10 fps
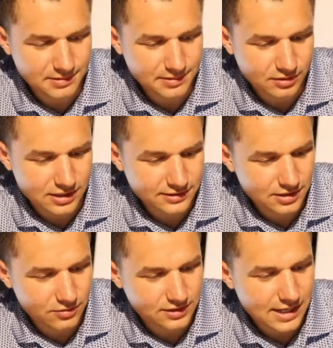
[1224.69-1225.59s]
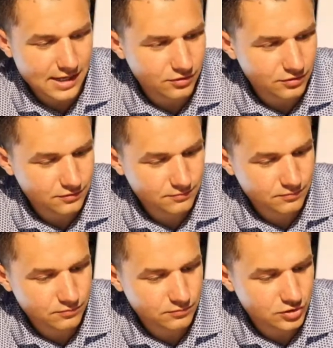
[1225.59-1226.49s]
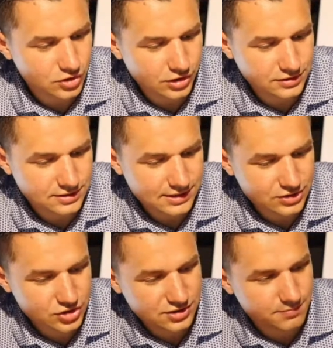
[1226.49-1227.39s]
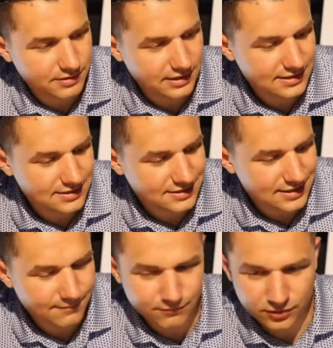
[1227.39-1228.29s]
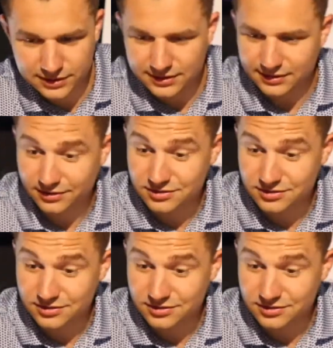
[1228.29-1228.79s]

bad people out there without good intentions, but that's the same for anything.